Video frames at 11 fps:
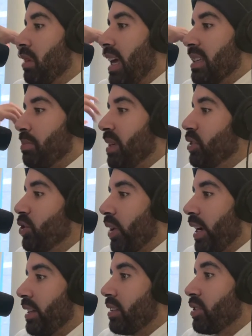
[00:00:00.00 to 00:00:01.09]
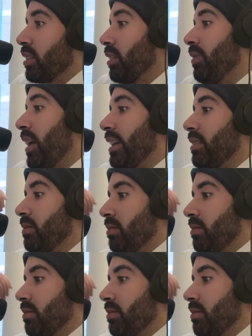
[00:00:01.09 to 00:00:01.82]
has been in training, took the fight.